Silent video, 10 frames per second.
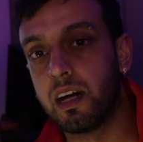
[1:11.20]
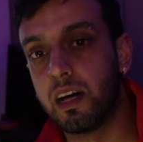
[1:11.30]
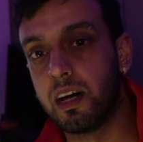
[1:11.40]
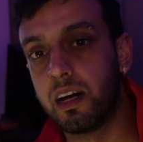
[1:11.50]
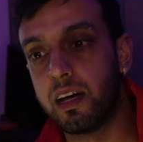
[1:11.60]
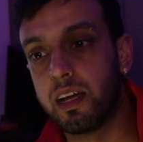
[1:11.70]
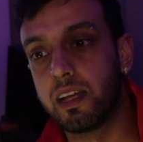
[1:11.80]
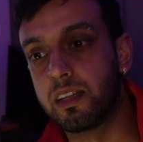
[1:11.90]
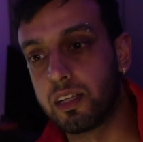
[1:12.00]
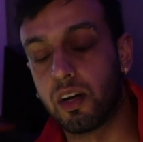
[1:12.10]

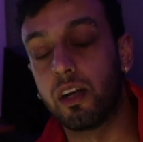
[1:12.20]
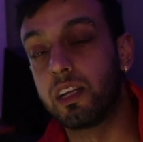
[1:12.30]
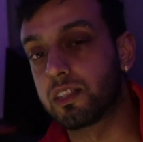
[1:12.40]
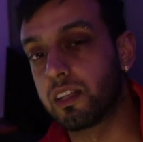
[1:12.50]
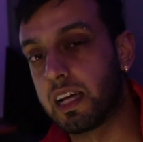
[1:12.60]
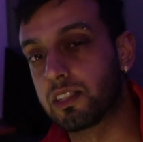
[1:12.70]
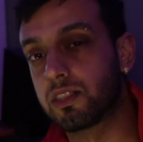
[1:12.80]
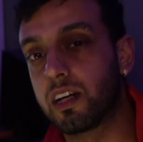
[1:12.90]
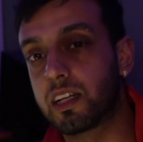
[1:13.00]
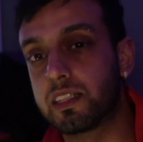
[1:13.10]
And the artist on that
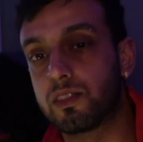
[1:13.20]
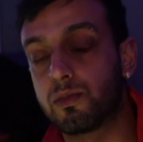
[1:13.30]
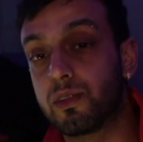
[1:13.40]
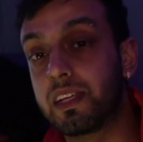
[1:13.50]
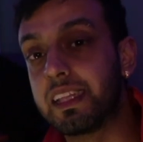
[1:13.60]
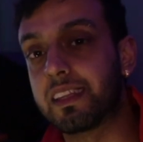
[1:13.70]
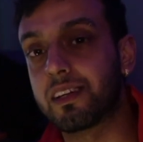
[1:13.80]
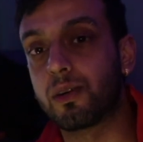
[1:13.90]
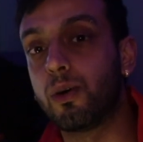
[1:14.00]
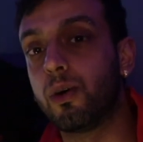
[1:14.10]
song is Reet
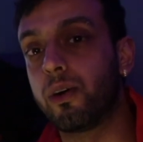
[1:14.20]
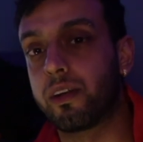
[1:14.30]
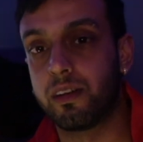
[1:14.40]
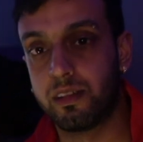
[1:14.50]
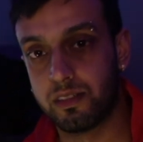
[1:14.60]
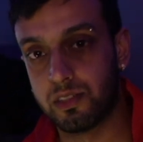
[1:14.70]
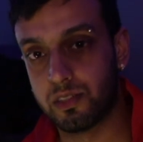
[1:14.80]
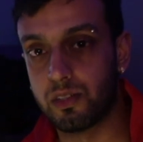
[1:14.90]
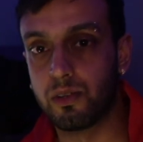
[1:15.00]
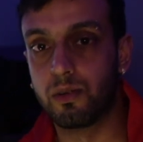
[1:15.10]
Kaur.
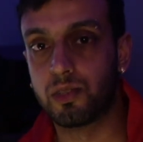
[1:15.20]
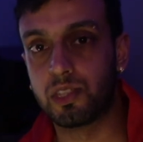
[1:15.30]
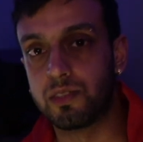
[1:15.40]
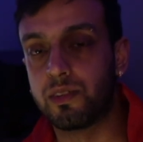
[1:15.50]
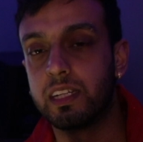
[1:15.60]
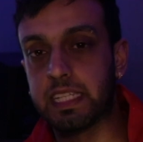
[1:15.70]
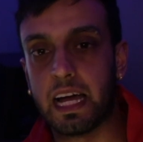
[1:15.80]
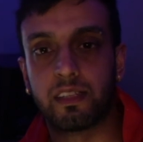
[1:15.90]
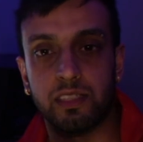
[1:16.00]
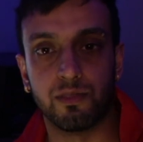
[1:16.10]
So she's a very
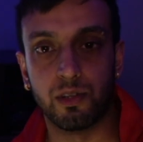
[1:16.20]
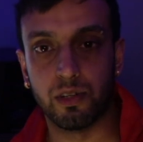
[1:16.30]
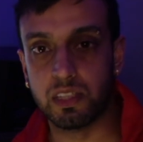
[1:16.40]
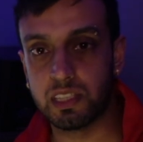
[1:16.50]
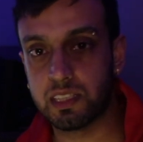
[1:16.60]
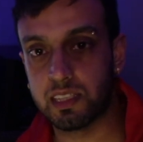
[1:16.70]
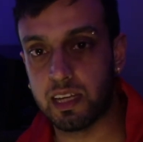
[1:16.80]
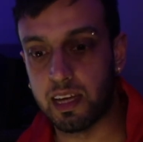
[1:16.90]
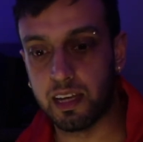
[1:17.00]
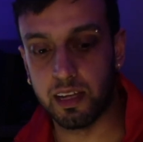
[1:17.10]
talented vocalist,
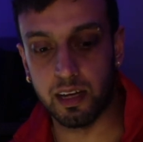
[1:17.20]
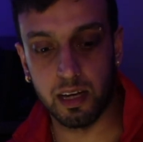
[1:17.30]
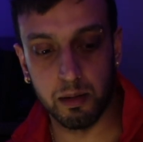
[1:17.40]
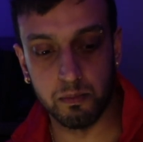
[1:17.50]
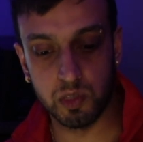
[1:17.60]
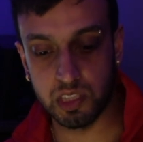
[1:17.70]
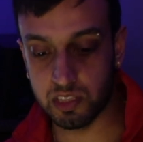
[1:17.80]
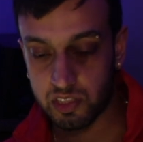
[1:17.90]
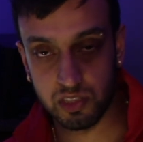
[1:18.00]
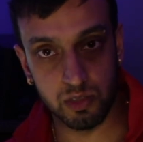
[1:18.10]
and
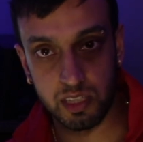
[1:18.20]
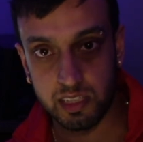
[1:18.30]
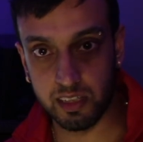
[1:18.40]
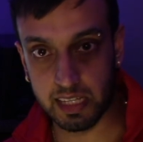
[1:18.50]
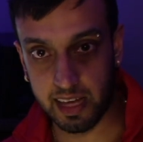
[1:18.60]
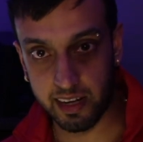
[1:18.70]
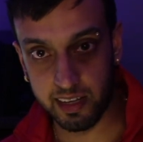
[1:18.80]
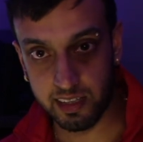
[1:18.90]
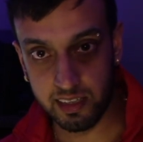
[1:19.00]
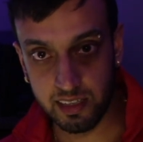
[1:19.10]
she's a student here in
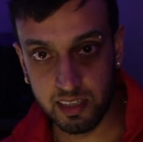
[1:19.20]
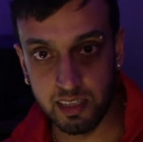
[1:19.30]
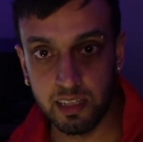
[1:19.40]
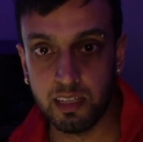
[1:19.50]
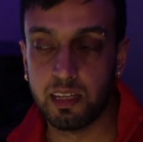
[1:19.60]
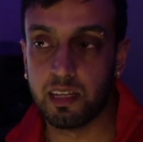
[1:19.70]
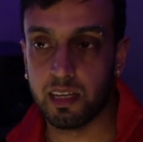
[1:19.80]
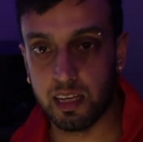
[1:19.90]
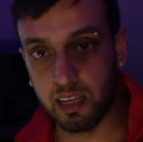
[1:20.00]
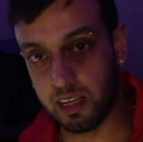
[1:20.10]
Canada,
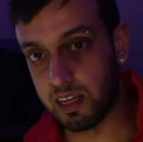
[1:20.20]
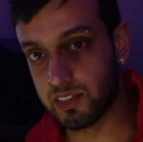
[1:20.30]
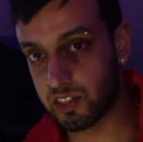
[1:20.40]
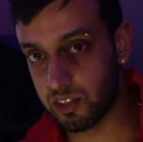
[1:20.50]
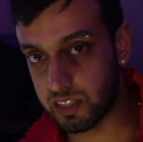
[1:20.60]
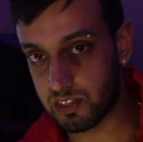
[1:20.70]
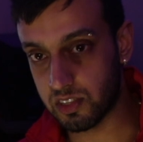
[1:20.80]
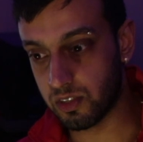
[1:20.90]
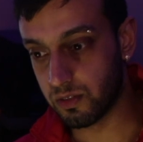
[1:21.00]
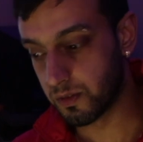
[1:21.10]
in Surrey,
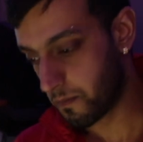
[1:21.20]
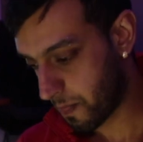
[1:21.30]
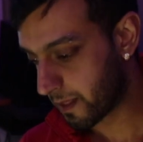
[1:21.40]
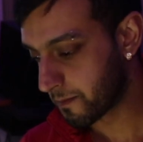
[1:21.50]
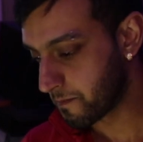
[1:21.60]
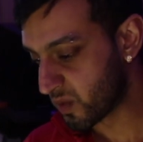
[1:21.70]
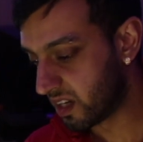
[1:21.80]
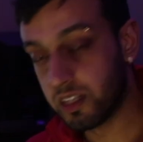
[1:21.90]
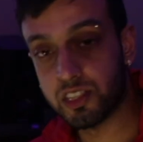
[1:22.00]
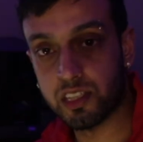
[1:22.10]
so
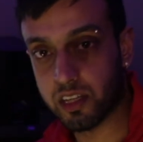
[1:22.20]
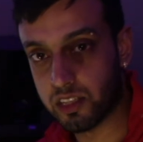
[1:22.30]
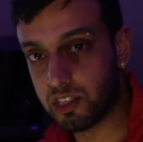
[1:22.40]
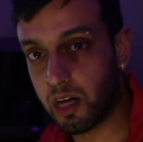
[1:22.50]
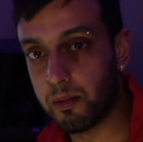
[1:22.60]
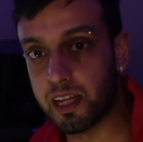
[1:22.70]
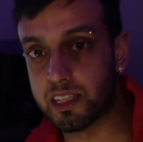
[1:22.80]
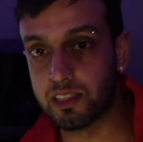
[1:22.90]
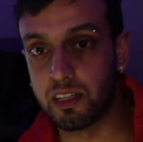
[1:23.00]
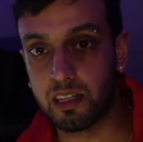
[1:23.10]
she did a good job on
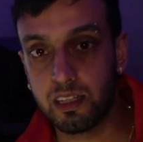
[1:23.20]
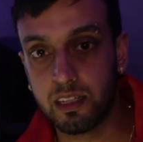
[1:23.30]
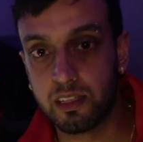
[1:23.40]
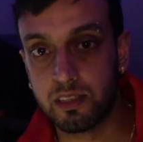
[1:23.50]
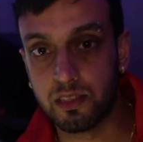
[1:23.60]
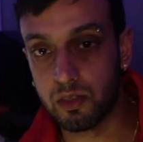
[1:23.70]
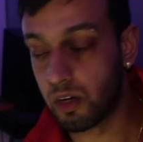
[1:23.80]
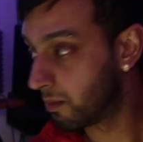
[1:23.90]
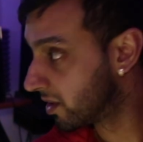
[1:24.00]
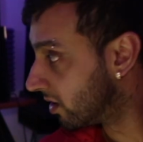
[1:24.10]
that song. So
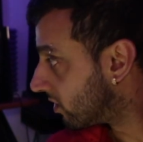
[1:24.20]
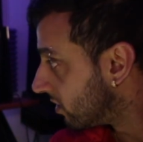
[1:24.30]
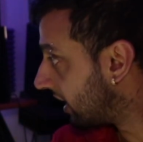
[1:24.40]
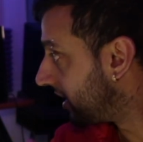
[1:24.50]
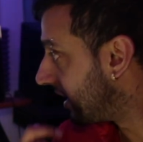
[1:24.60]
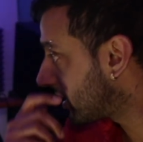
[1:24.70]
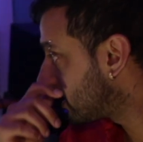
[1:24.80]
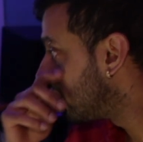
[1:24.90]
I'll be going through that next,